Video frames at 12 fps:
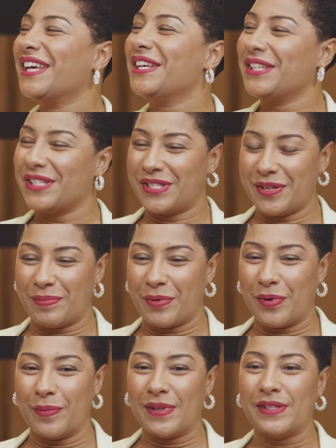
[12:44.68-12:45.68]

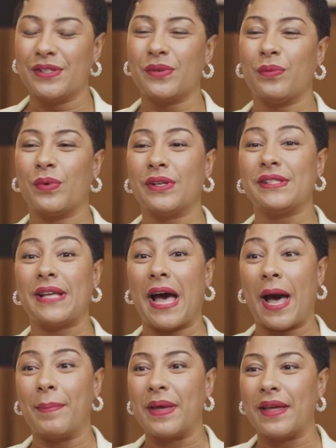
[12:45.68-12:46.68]
Superwoman's worst
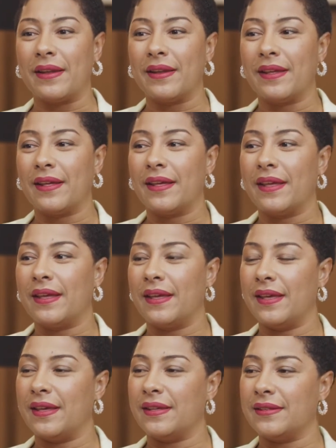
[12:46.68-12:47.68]
habit
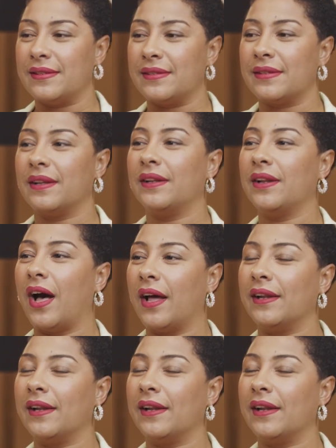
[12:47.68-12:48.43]
is not